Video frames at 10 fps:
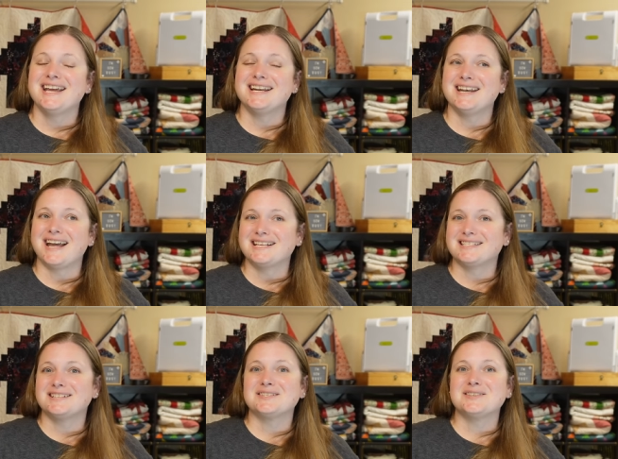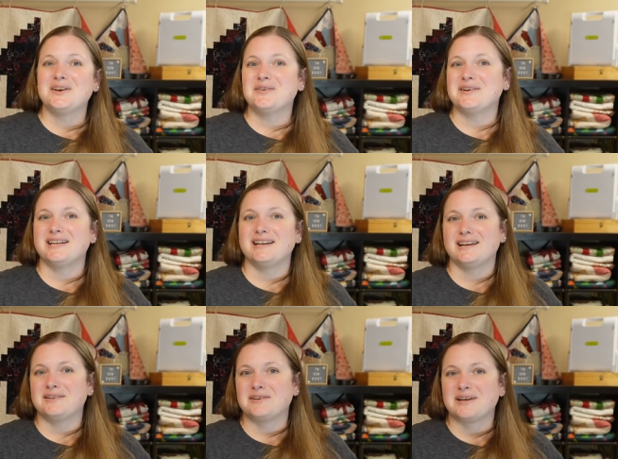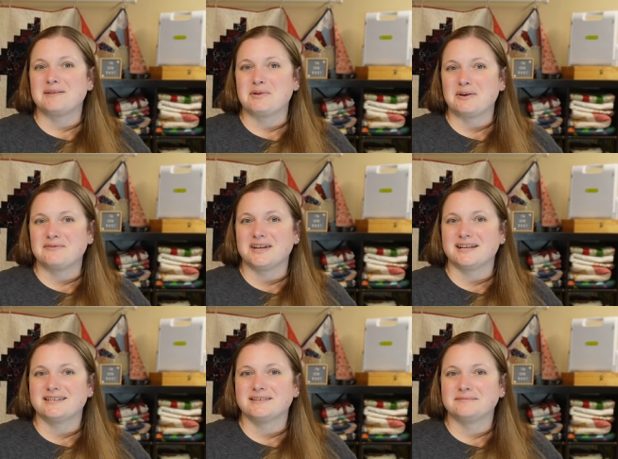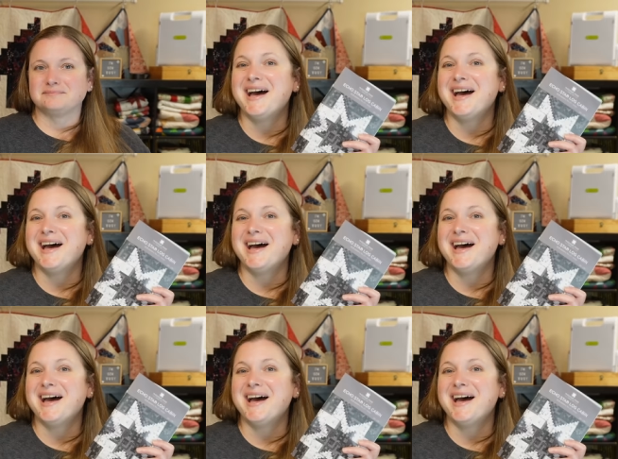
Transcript: nice and slow and getting it looking perfect.